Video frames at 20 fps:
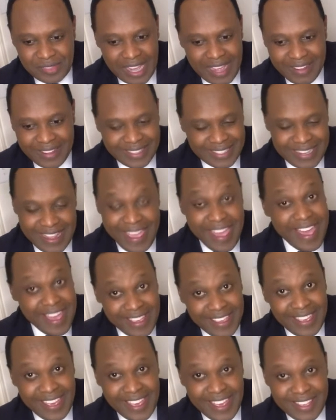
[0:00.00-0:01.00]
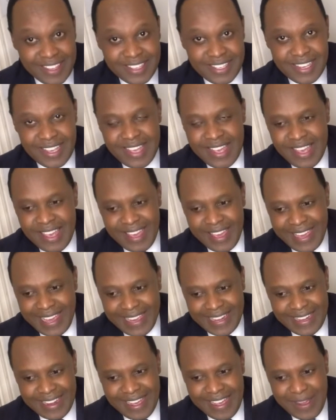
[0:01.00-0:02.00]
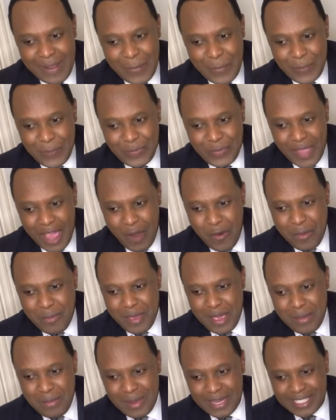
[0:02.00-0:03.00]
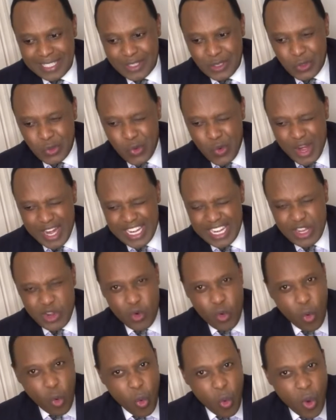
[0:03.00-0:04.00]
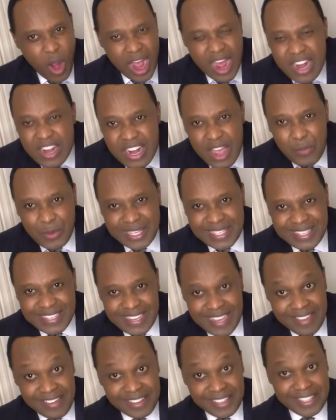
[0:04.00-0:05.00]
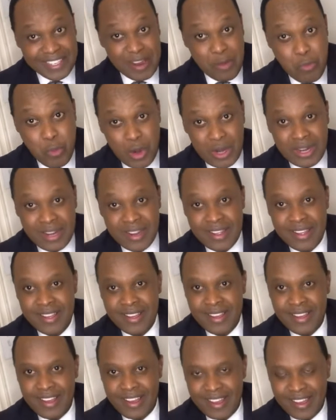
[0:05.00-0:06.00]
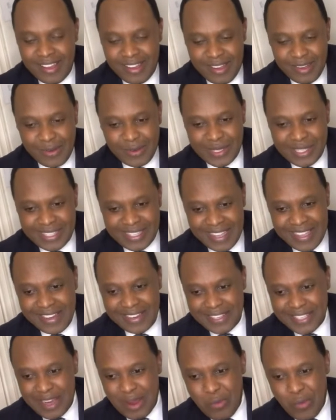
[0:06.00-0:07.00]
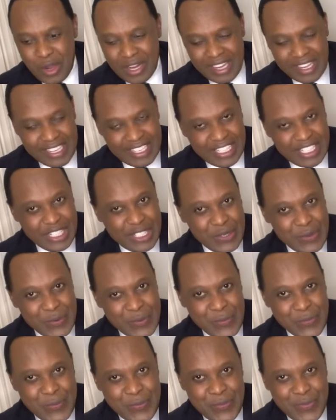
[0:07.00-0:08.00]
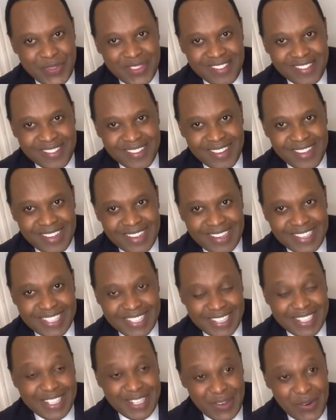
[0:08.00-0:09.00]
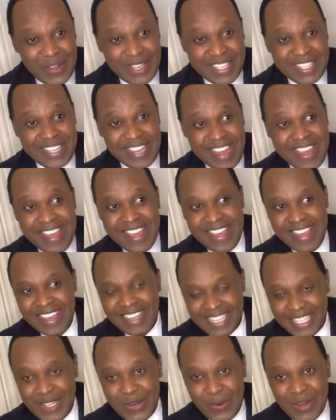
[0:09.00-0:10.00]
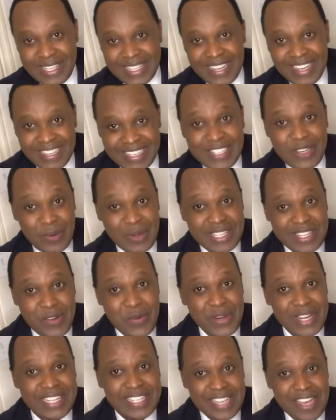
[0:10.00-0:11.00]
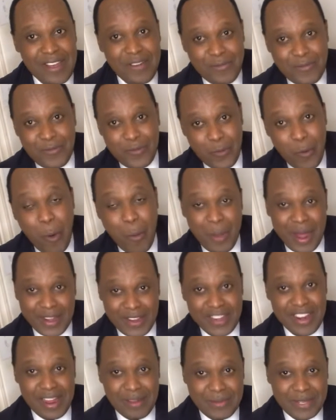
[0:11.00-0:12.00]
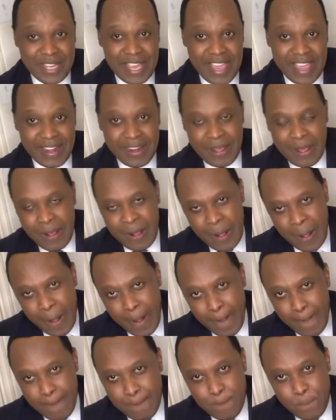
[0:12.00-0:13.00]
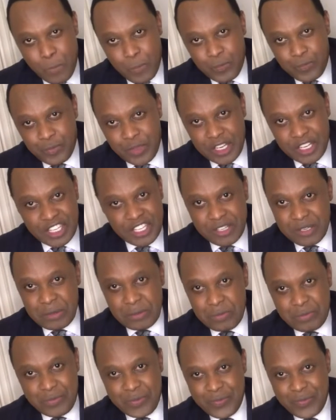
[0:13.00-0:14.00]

at a young age. And I remember at 21, I was dating someone. And she was a really tough woman, you know what I'm saying? She